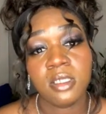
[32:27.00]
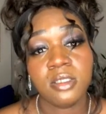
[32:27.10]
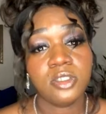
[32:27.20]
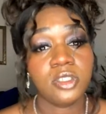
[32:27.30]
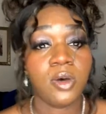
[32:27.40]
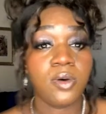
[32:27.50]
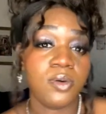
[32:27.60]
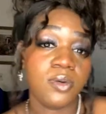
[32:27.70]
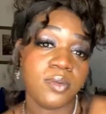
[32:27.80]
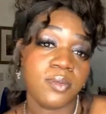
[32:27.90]

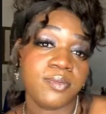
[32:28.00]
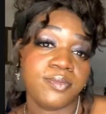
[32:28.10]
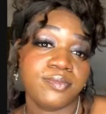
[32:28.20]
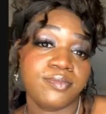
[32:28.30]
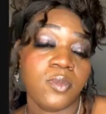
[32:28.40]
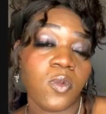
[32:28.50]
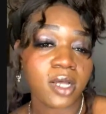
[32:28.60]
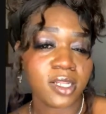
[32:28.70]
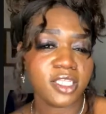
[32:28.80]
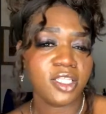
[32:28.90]
So
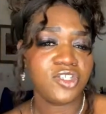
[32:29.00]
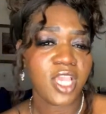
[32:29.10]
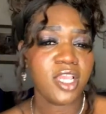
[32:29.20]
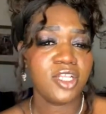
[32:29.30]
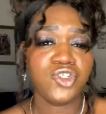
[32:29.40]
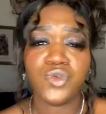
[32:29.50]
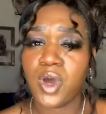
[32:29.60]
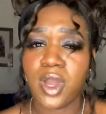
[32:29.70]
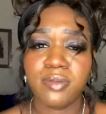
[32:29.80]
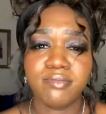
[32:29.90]
walk like the giant you
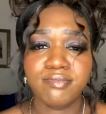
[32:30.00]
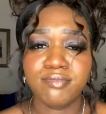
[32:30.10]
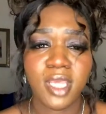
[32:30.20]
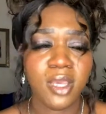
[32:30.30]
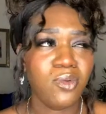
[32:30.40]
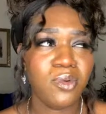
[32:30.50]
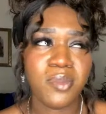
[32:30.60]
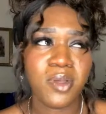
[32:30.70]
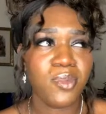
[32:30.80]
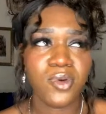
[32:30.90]
are and
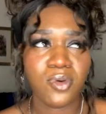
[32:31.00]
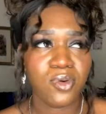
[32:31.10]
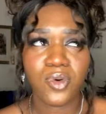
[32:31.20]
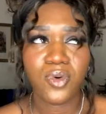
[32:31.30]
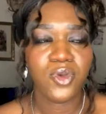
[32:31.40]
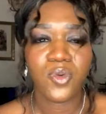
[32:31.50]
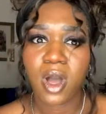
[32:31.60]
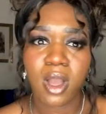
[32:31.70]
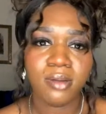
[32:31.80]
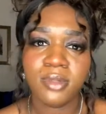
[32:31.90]
remember who you
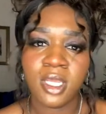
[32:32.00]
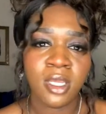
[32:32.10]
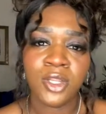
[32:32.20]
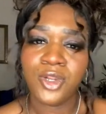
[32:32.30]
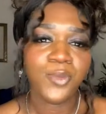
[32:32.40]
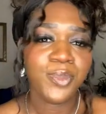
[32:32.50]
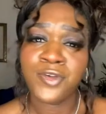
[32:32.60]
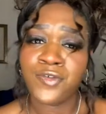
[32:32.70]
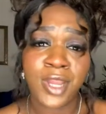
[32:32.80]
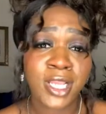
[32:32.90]
are. Don't be
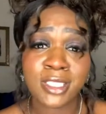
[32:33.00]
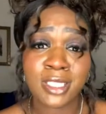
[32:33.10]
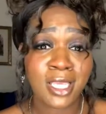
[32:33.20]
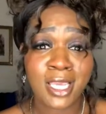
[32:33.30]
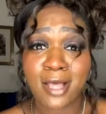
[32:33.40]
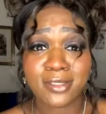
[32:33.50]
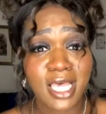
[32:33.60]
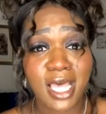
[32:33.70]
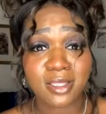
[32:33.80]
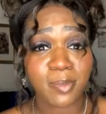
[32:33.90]
afraid to think
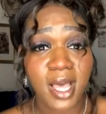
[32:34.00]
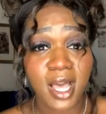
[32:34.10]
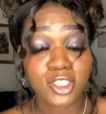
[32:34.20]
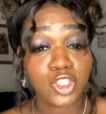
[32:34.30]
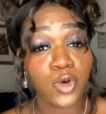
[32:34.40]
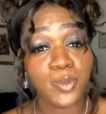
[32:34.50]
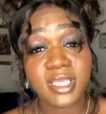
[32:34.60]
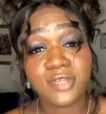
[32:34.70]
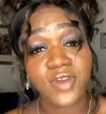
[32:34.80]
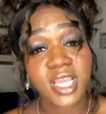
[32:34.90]
outside the box. Don't be
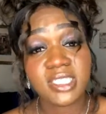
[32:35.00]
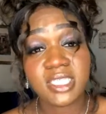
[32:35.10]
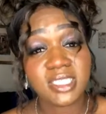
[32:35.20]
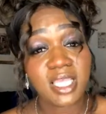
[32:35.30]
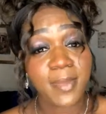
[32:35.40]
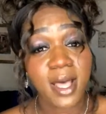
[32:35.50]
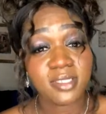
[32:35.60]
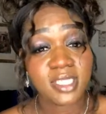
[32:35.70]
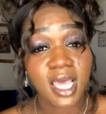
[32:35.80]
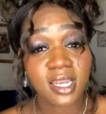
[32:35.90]
afraid to step
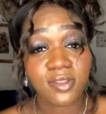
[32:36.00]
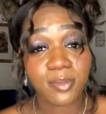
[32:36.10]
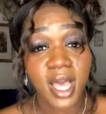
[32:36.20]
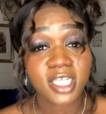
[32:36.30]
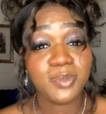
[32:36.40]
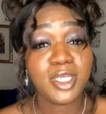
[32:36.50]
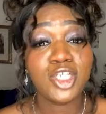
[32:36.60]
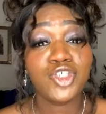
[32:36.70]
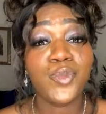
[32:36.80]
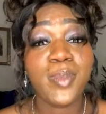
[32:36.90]
outside of the box
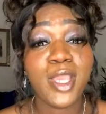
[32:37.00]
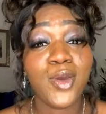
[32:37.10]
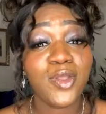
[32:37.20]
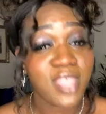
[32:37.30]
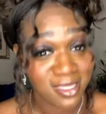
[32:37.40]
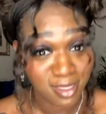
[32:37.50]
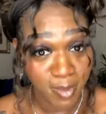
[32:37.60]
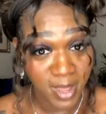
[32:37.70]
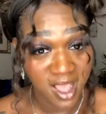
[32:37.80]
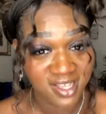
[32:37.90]
because you're bigger than the
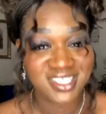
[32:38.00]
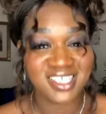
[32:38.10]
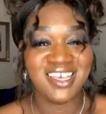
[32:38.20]
box.